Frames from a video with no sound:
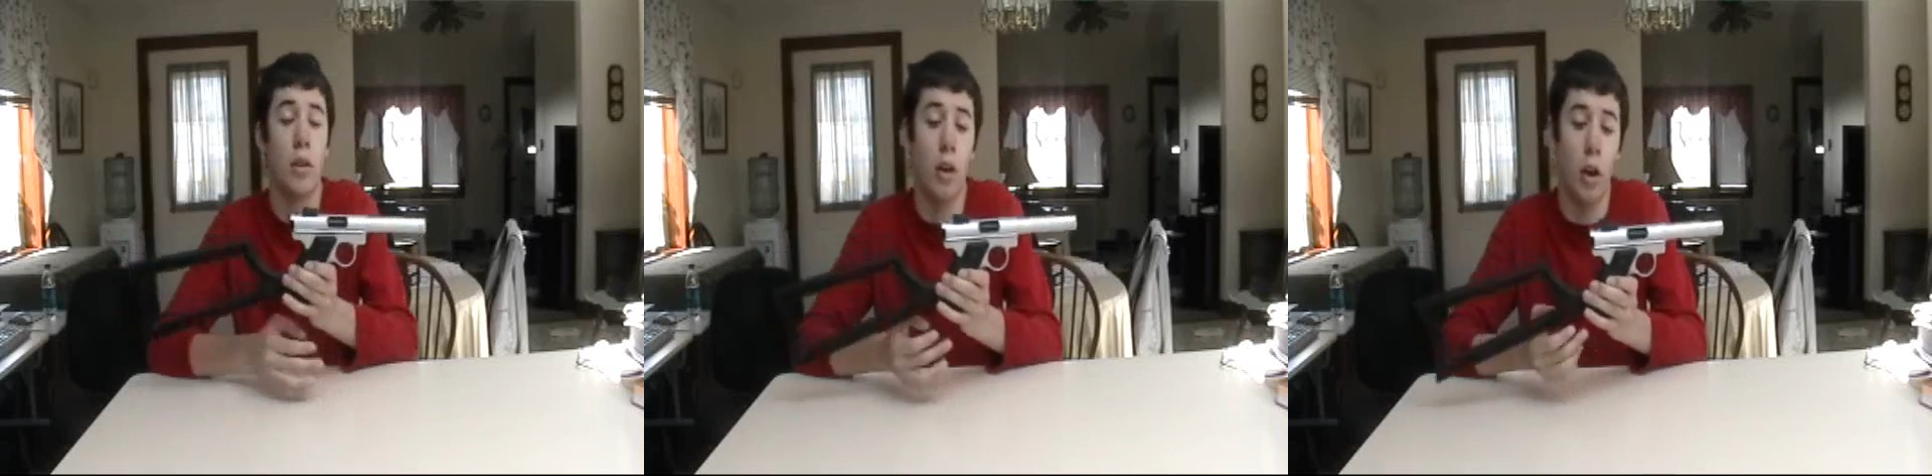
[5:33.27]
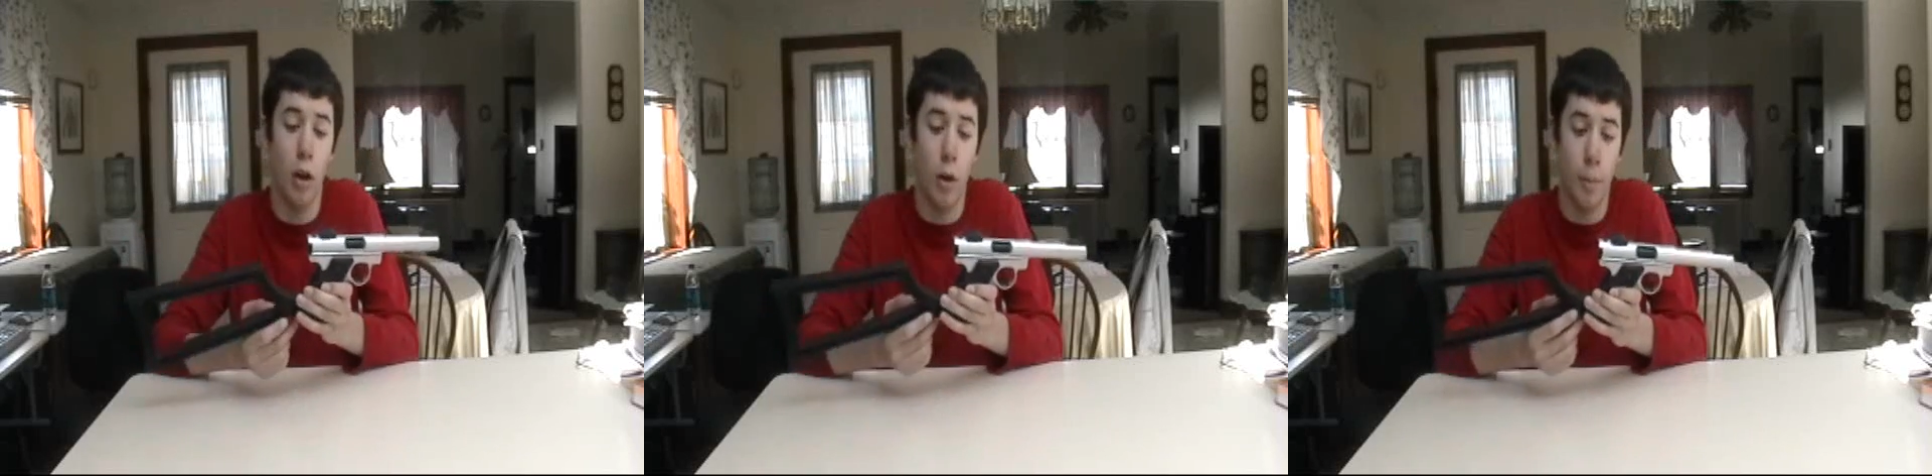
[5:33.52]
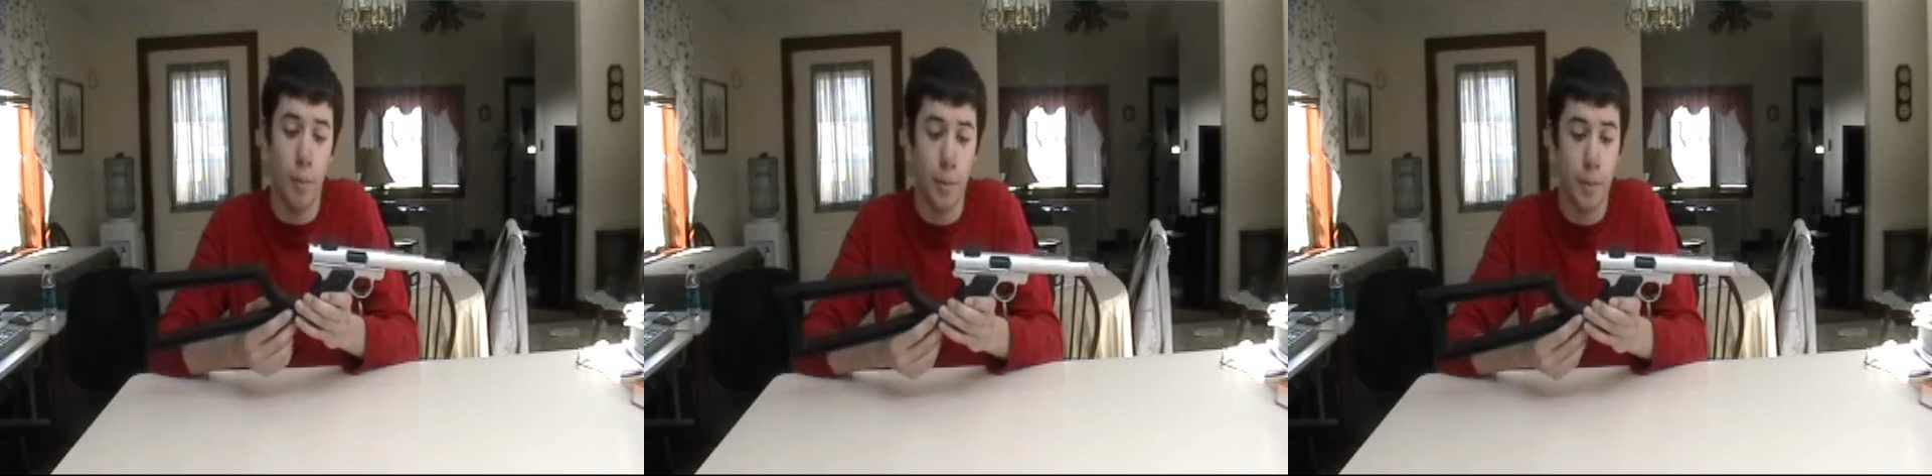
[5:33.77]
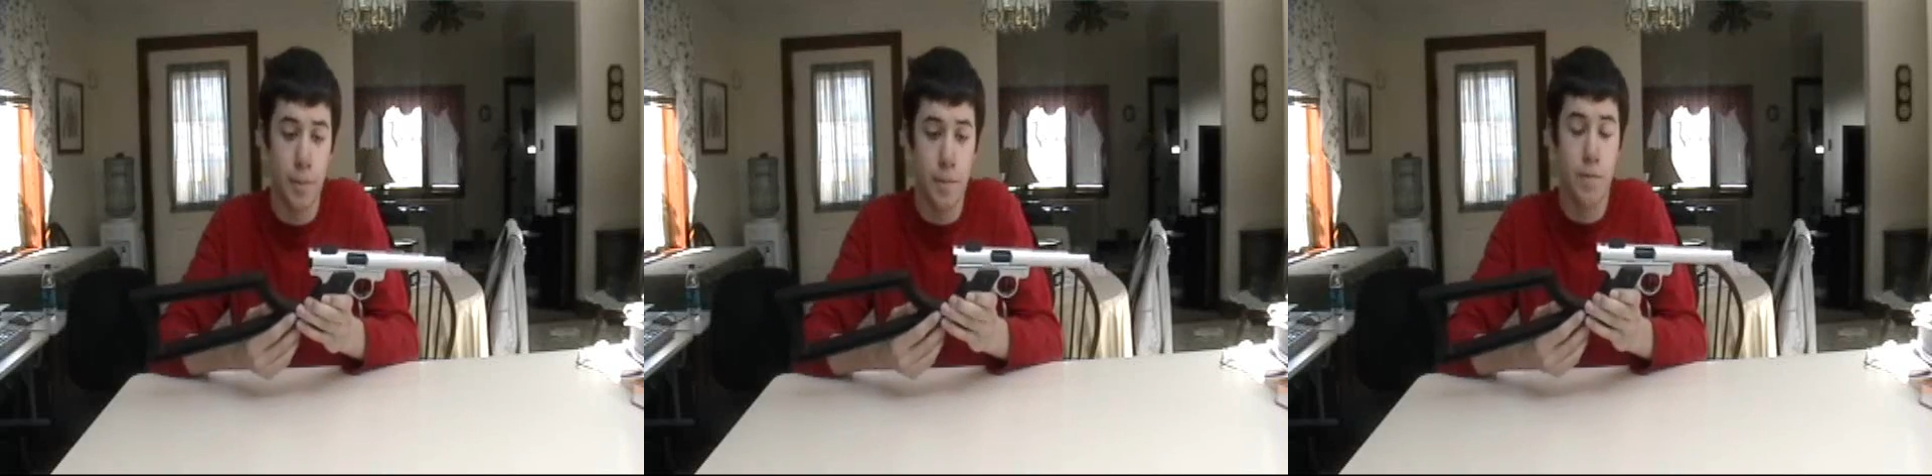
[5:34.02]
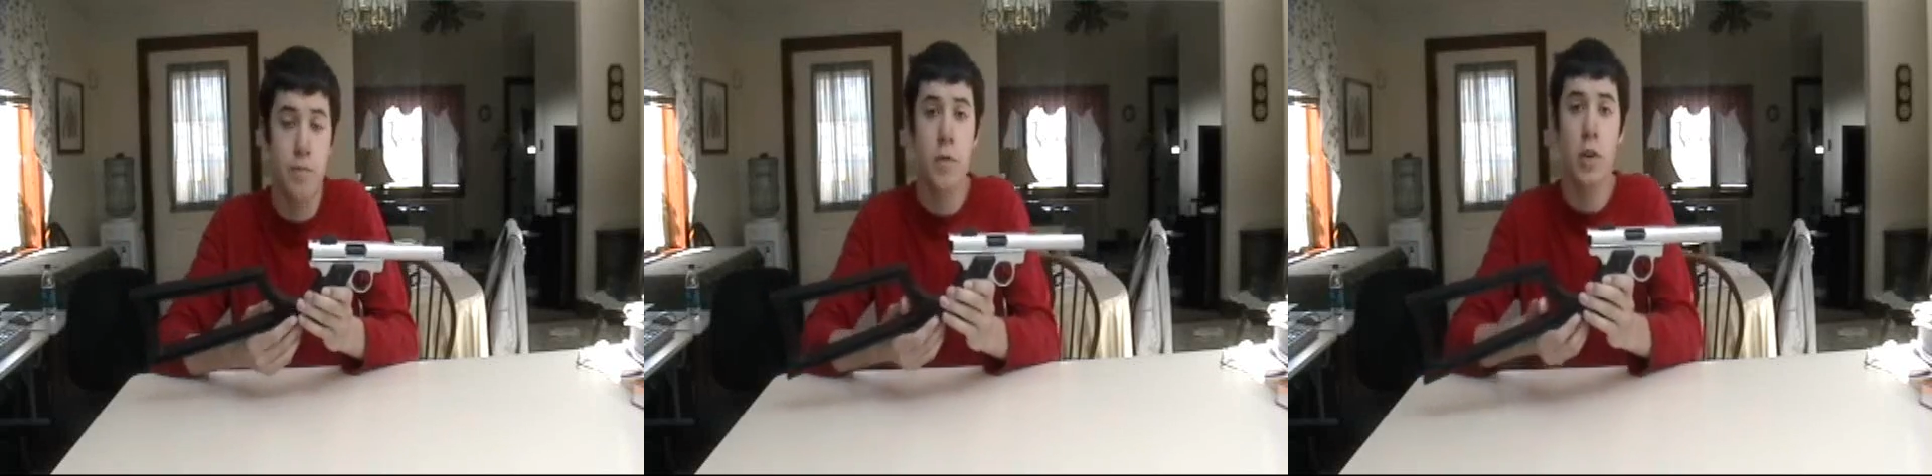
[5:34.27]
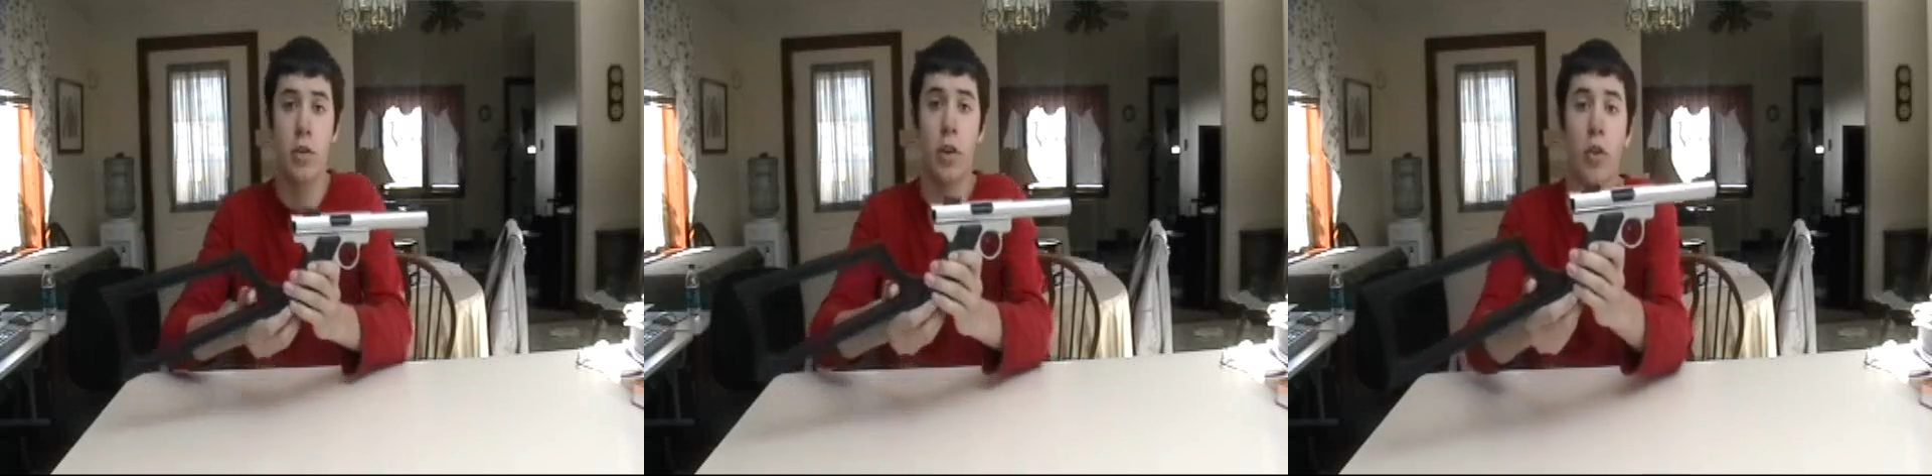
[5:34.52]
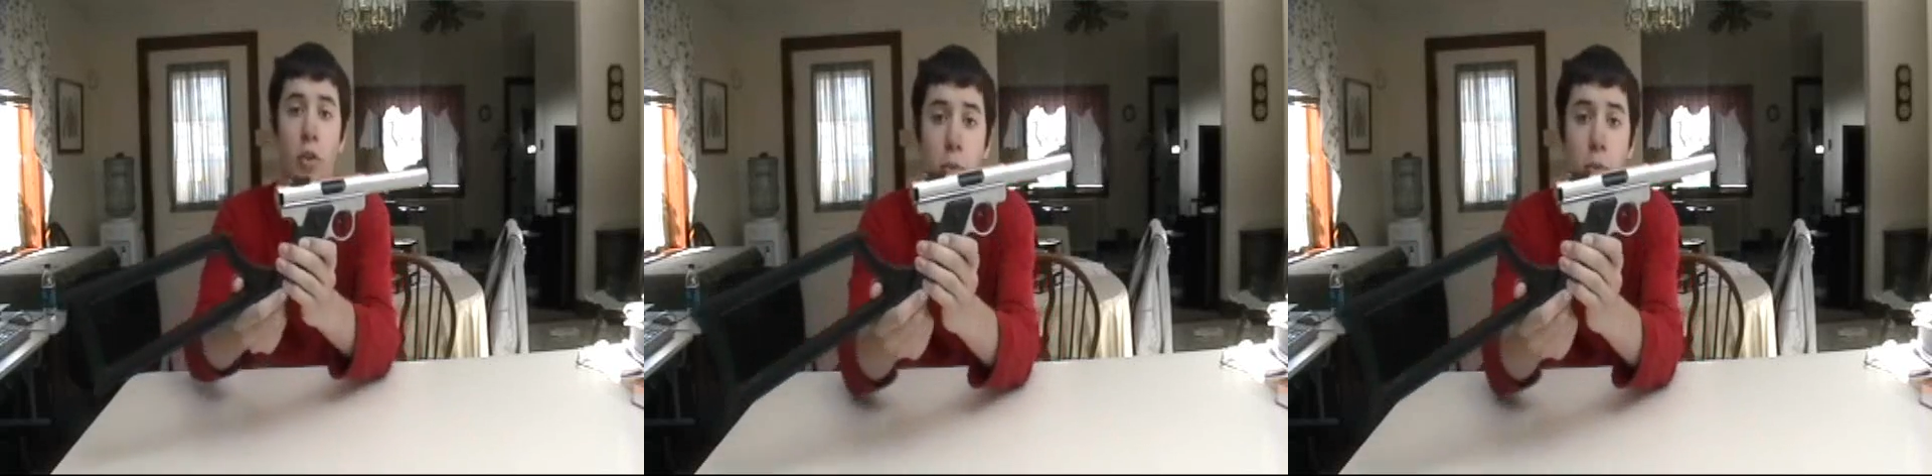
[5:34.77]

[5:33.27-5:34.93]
So,